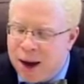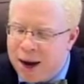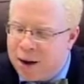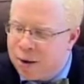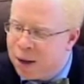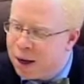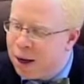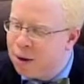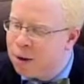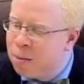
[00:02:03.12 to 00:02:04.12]
I know that
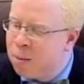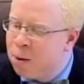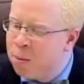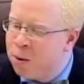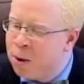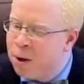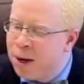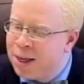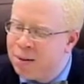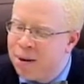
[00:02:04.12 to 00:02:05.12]
Councilmember Bruno
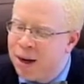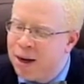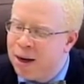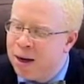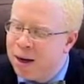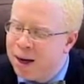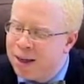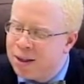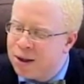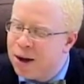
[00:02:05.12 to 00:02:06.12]
has been
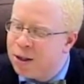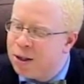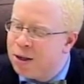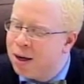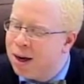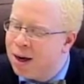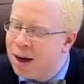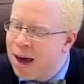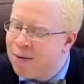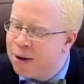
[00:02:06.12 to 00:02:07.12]
a staunch
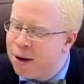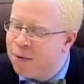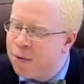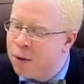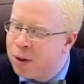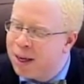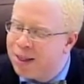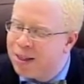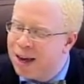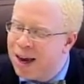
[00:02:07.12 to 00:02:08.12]
advocate for
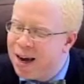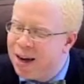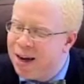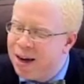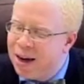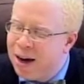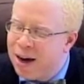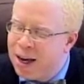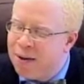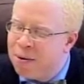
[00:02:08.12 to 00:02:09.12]
this, and
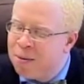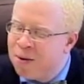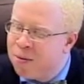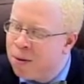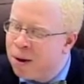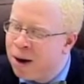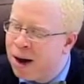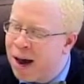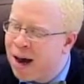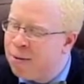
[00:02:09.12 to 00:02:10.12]
even before
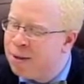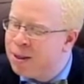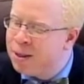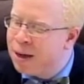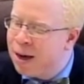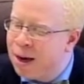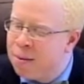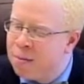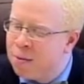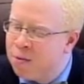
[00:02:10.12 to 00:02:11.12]
I was
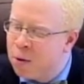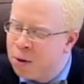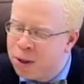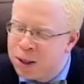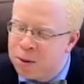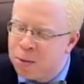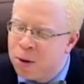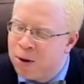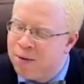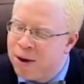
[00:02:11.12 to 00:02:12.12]
vocally
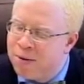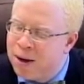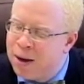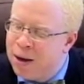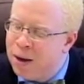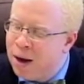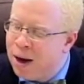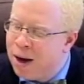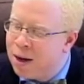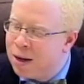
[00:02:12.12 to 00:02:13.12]
supportive of it,
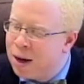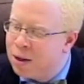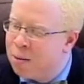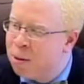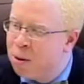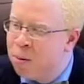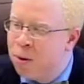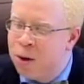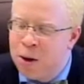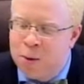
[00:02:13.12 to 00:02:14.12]
Councilmember
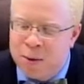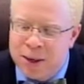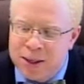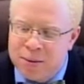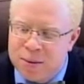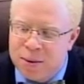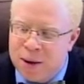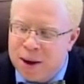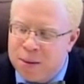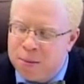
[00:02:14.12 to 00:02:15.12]
Bruno
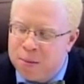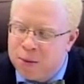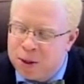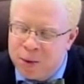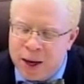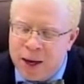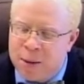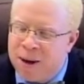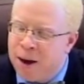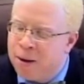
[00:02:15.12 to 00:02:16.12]
was ringing
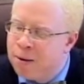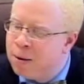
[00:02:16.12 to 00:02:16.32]
the bell.